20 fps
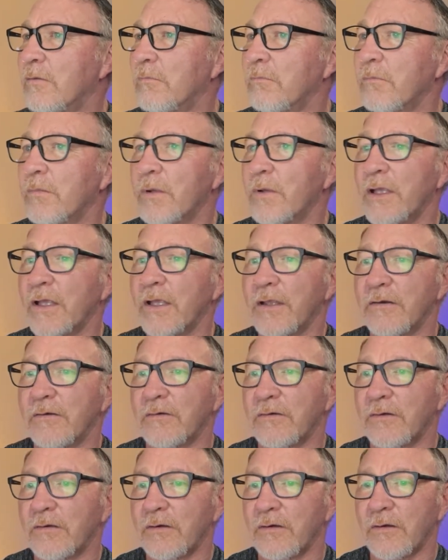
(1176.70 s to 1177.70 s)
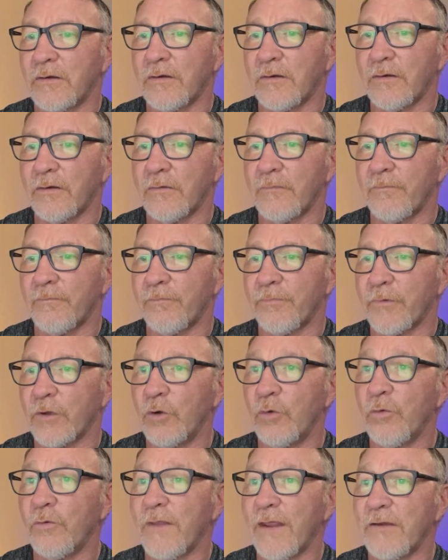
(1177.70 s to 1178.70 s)
But,
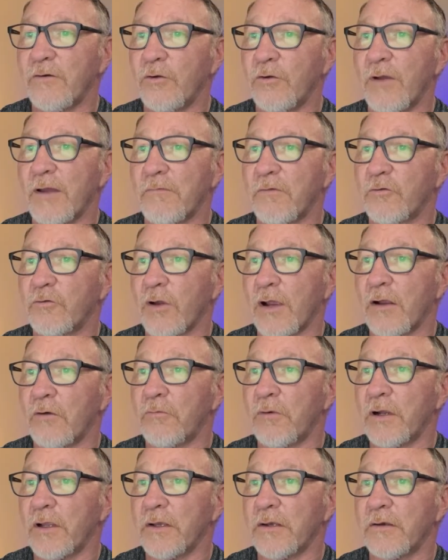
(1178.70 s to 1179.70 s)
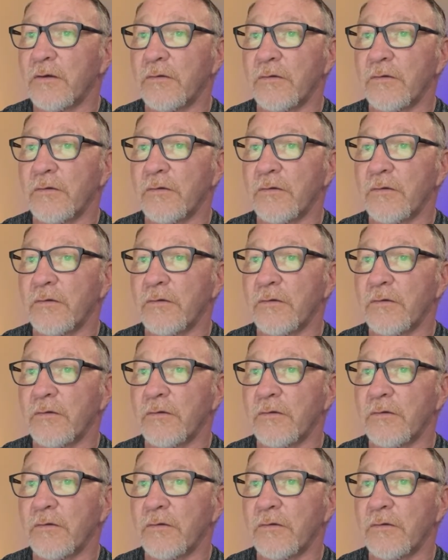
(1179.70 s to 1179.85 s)
ooh, they do have a trial run.